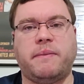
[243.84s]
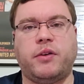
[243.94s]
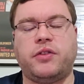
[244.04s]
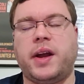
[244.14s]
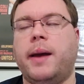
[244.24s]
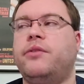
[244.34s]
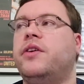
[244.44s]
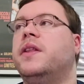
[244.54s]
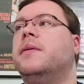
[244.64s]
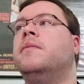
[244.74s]
motion capture
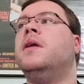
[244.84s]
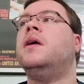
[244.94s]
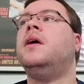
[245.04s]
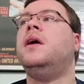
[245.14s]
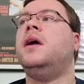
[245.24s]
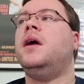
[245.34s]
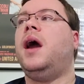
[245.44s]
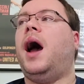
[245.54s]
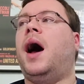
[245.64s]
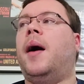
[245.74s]
in
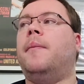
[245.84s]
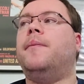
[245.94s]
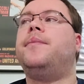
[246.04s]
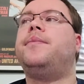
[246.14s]
them.